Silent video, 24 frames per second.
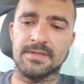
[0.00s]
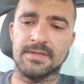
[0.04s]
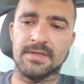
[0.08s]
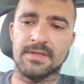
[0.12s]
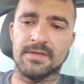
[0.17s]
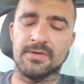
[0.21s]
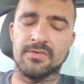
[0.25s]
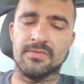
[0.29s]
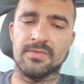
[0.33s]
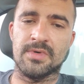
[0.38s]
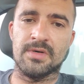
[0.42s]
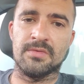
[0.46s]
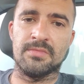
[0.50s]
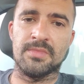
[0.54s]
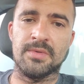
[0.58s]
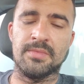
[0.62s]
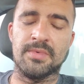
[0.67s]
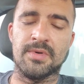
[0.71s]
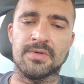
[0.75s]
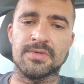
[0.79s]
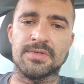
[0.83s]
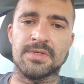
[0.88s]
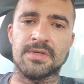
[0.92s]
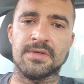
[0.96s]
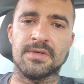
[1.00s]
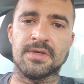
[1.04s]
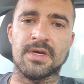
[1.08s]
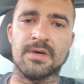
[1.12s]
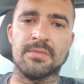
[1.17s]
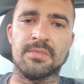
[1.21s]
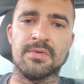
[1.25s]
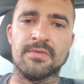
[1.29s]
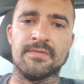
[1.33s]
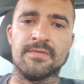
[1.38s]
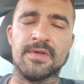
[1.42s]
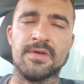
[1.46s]
I'll be posting a
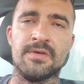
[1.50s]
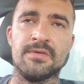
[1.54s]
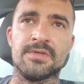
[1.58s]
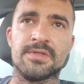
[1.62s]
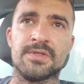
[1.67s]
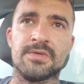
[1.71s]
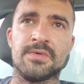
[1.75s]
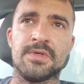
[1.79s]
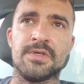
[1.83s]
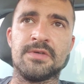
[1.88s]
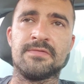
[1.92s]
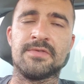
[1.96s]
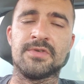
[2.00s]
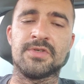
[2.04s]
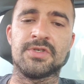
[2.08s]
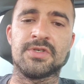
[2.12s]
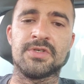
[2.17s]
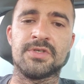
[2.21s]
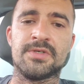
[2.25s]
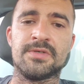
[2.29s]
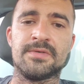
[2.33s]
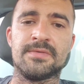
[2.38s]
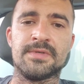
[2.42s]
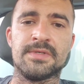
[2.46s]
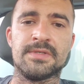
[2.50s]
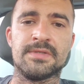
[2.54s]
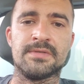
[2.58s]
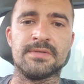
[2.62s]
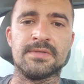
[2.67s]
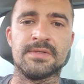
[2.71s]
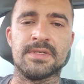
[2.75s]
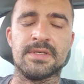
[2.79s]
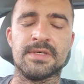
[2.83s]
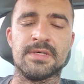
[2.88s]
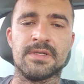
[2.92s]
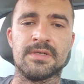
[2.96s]
couple of videos a week for sure,
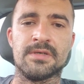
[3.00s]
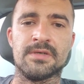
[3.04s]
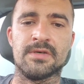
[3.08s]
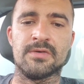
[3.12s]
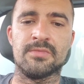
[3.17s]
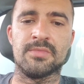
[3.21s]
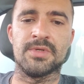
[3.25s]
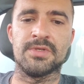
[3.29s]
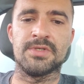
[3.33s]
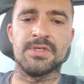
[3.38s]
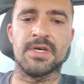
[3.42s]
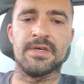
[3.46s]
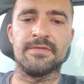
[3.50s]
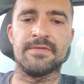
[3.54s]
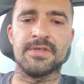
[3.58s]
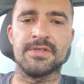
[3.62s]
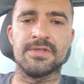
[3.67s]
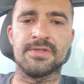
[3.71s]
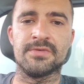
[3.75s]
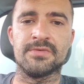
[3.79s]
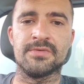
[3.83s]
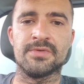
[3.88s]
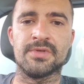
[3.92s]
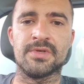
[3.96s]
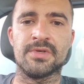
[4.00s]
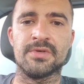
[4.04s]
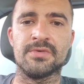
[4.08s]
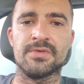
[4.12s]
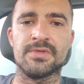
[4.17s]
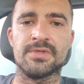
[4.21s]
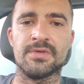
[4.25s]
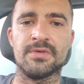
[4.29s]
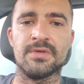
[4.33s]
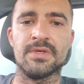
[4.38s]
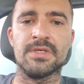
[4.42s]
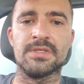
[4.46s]
and I'll be driving soon too,
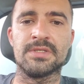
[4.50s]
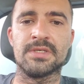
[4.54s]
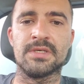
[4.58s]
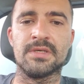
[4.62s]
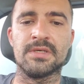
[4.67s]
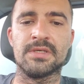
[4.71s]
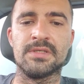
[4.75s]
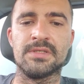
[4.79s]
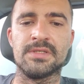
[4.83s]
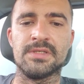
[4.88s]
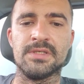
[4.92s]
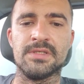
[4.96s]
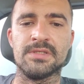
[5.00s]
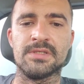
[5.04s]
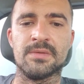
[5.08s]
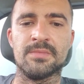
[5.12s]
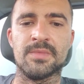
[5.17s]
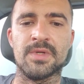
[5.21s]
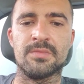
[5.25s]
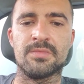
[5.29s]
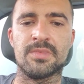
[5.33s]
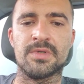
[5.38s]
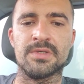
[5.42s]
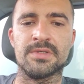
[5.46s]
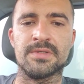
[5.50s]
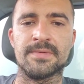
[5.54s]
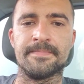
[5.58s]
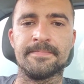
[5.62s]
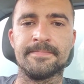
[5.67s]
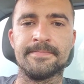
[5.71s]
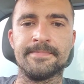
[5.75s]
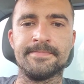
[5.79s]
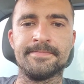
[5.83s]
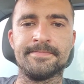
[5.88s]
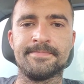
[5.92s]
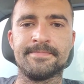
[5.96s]
so you guys can see some numbers.
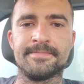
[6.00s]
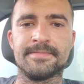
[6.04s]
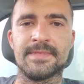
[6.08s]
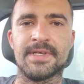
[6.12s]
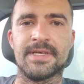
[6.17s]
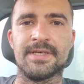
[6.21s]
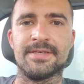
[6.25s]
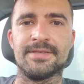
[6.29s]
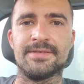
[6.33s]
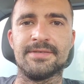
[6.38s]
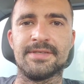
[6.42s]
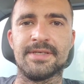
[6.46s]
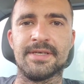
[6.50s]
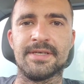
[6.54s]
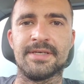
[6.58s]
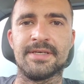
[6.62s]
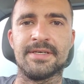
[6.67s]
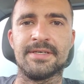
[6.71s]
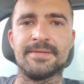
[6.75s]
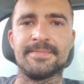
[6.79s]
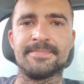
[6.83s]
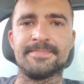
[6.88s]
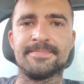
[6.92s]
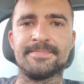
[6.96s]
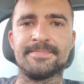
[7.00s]
Okay, you take care.